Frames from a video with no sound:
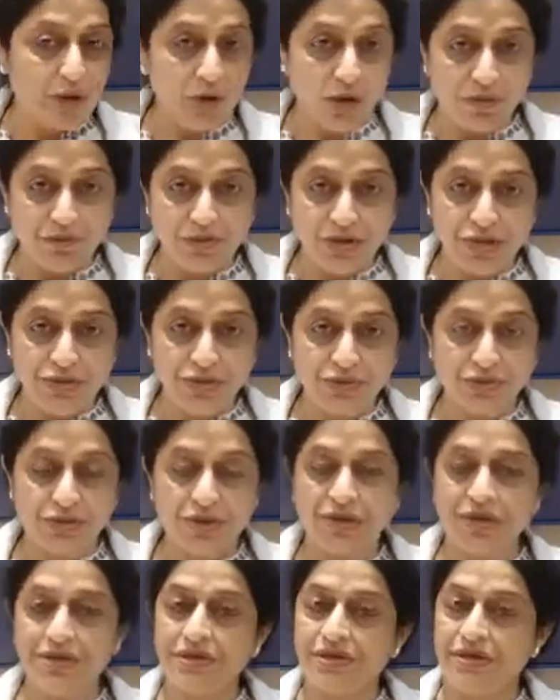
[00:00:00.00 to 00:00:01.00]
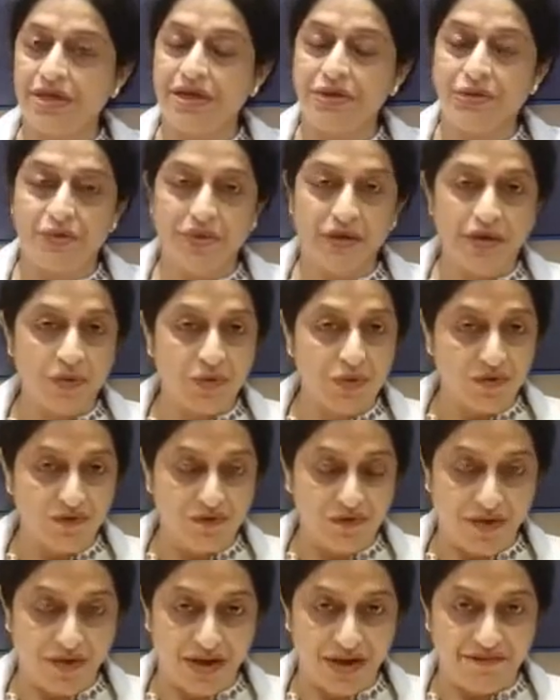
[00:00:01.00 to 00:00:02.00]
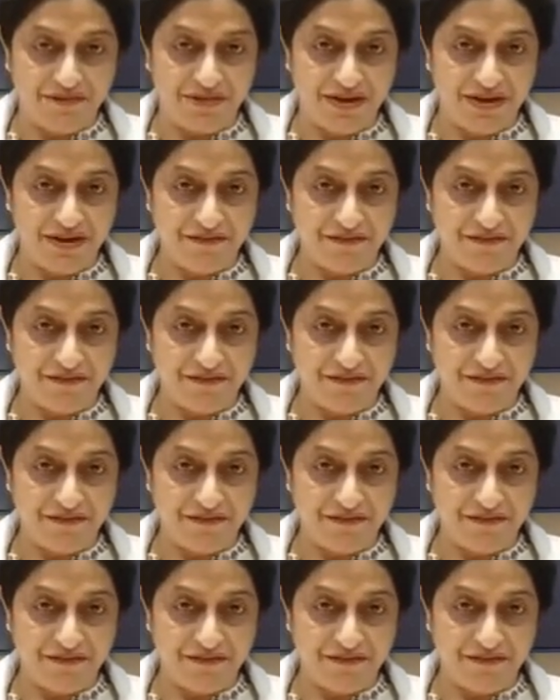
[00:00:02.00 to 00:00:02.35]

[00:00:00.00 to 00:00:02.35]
normal sugars, and you can go for IVF.